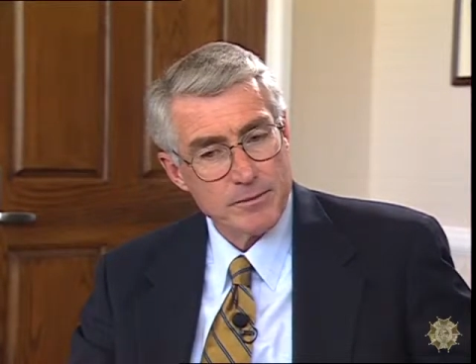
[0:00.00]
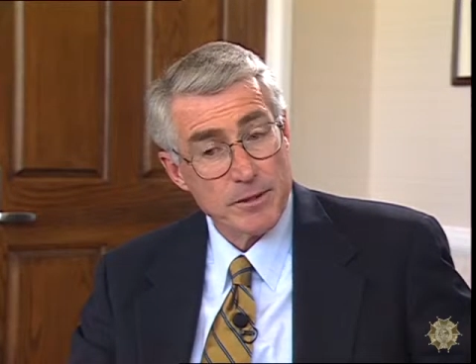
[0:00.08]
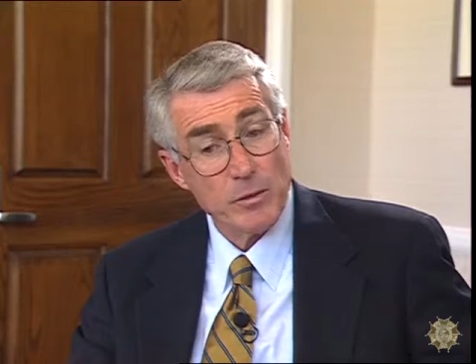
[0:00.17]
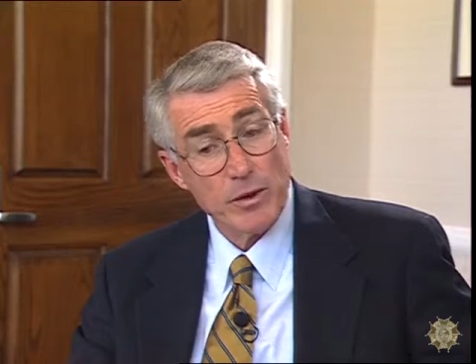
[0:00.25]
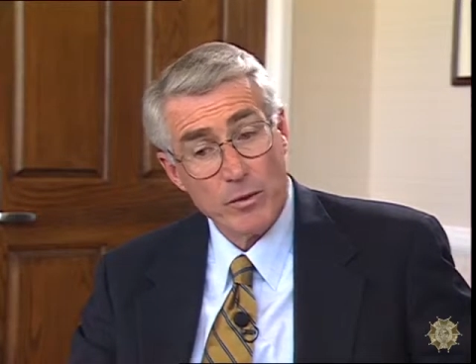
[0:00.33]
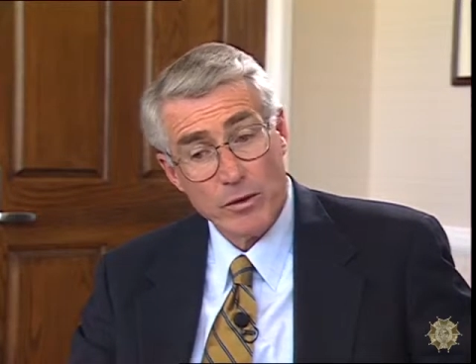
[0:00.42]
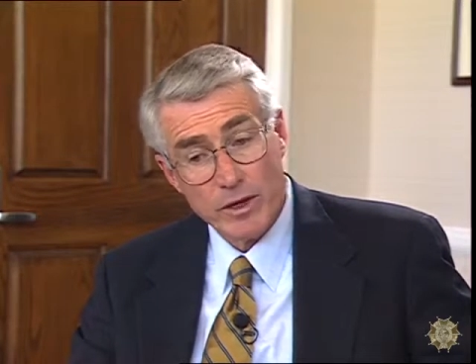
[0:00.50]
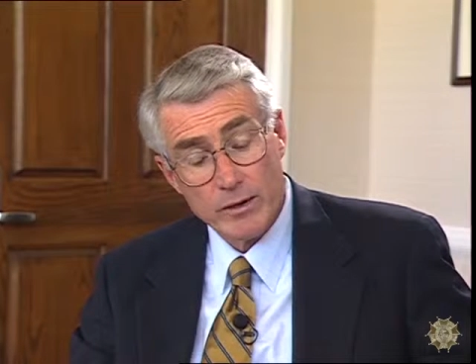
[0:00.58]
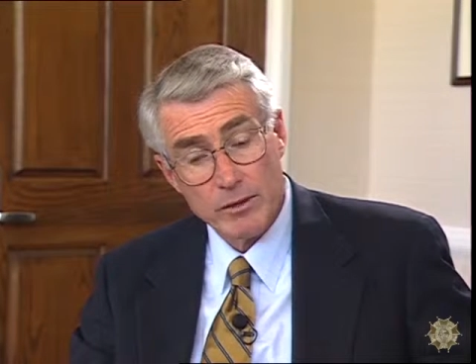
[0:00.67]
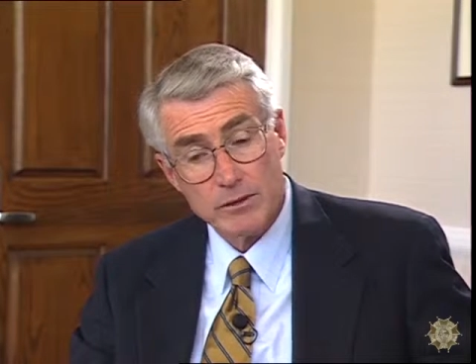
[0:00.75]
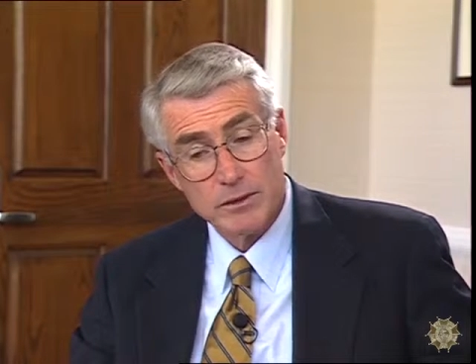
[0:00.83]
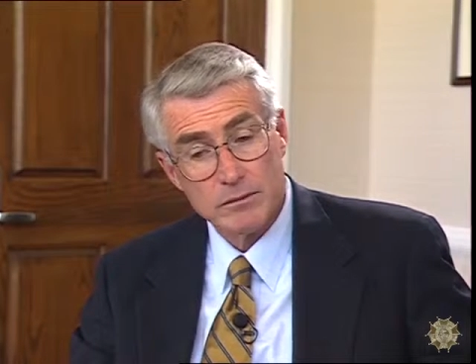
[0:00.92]
But we were
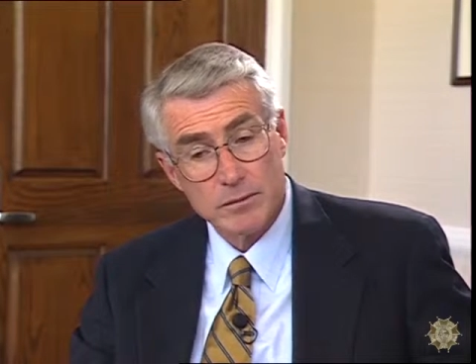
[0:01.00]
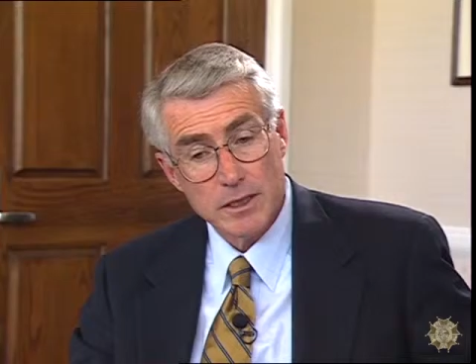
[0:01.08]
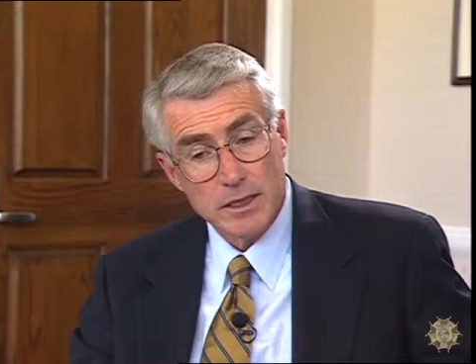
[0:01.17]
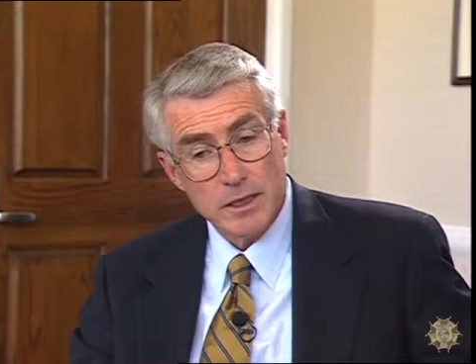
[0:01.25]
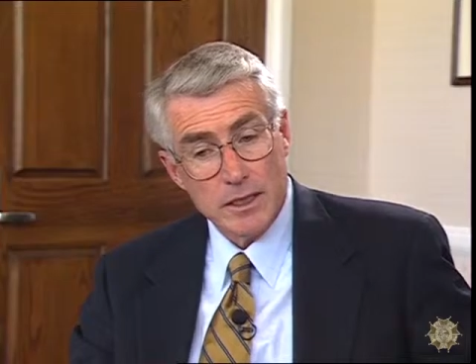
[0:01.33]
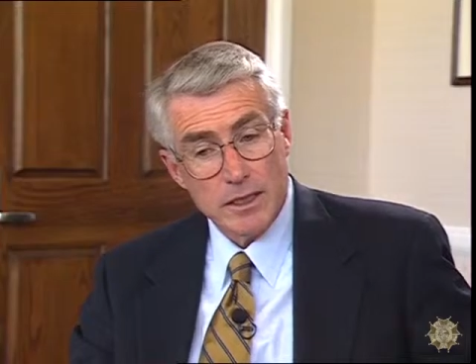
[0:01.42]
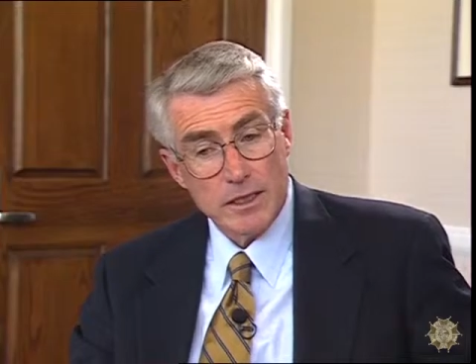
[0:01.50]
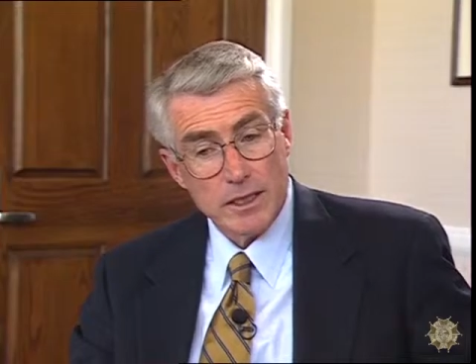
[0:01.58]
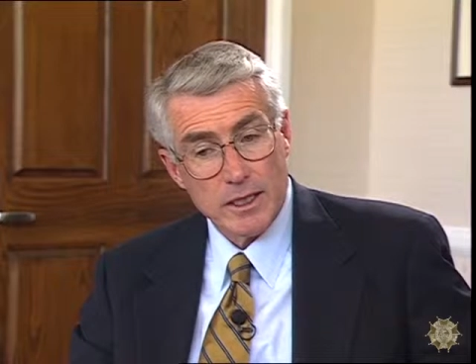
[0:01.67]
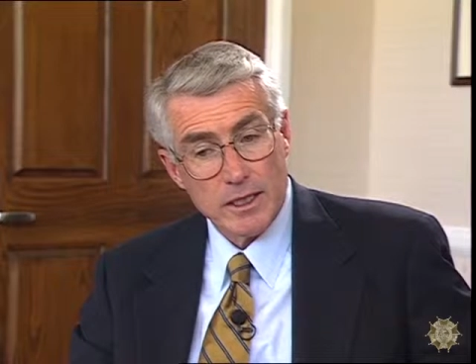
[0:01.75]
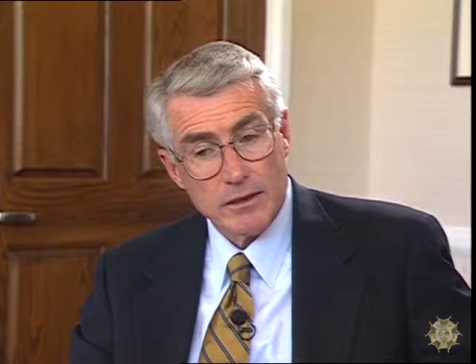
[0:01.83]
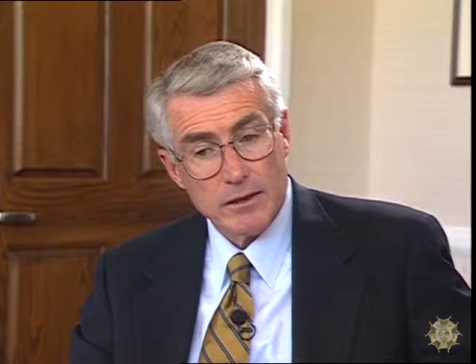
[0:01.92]
able to
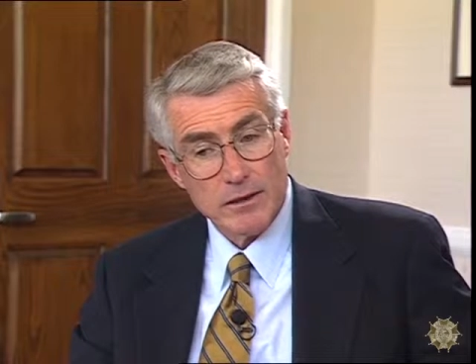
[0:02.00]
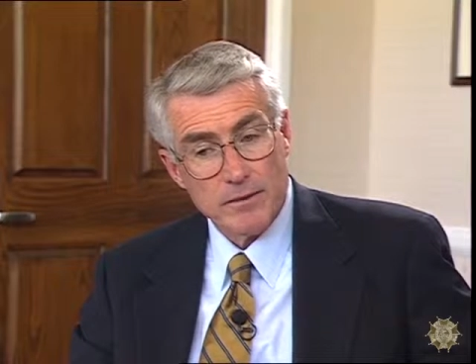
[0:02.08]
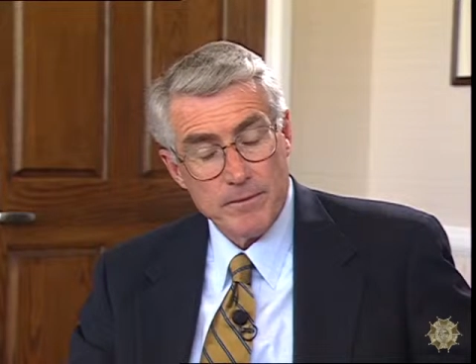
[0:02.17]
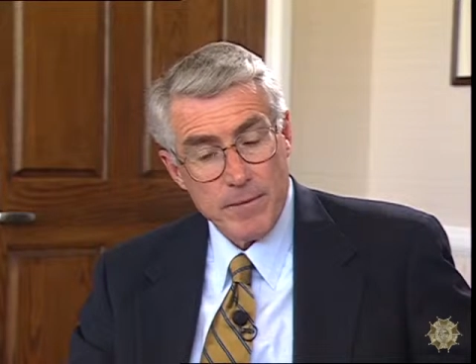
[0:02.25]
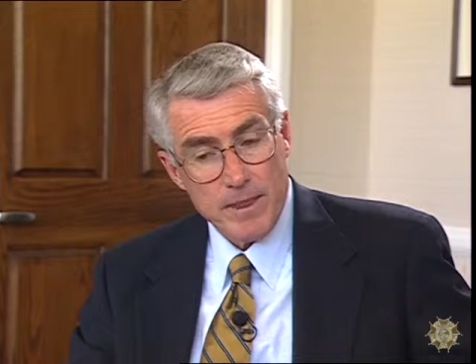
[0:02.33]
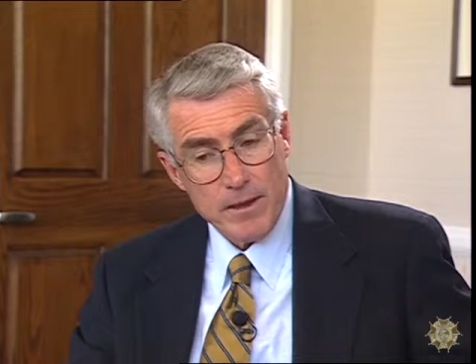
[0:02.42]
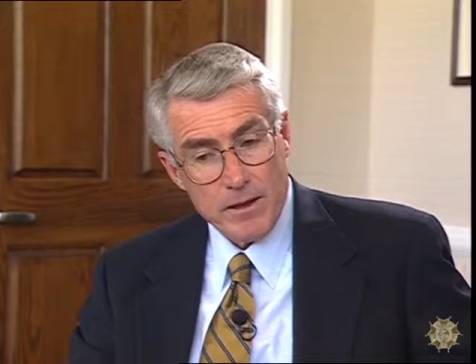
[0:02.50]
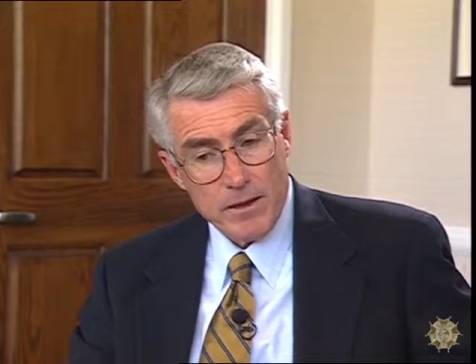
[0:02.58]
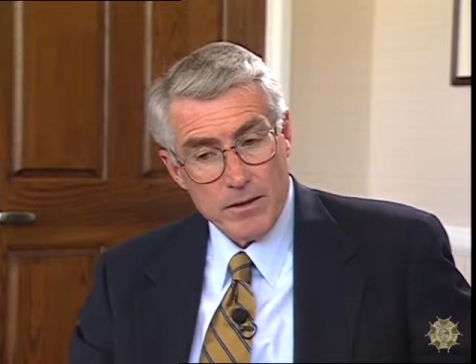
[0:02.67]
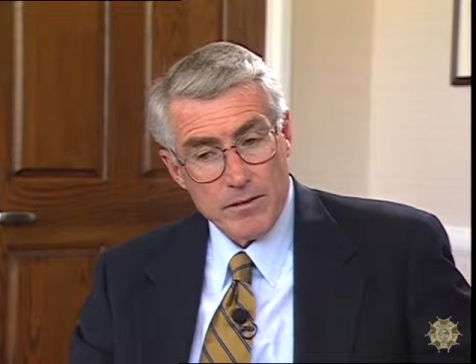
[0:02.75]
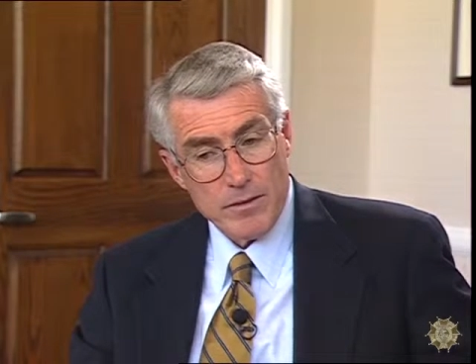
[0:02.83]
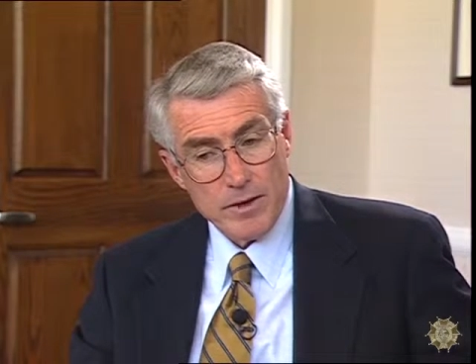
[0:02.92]
get
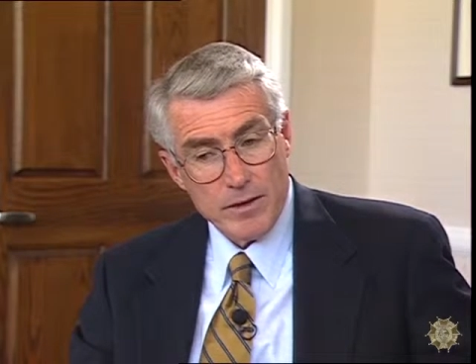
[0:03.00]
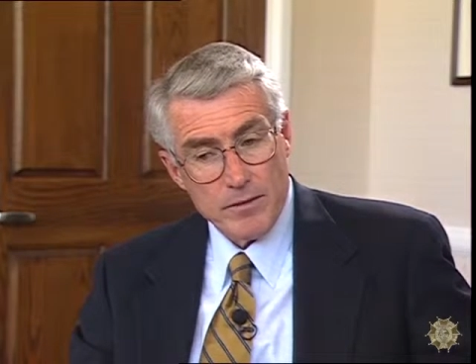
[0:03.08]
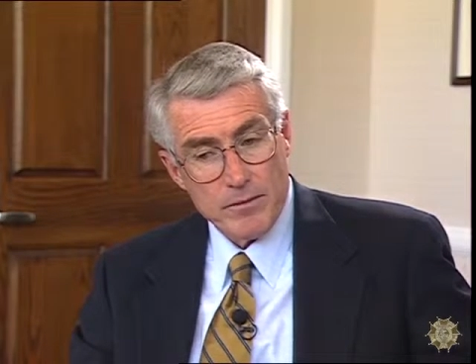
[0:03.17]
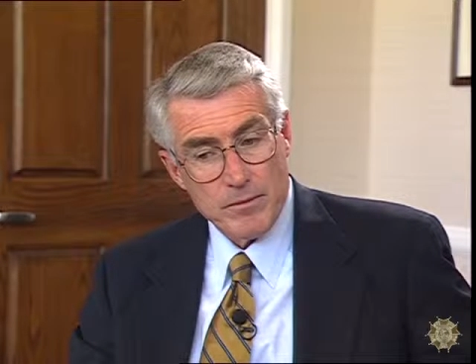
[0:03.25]
the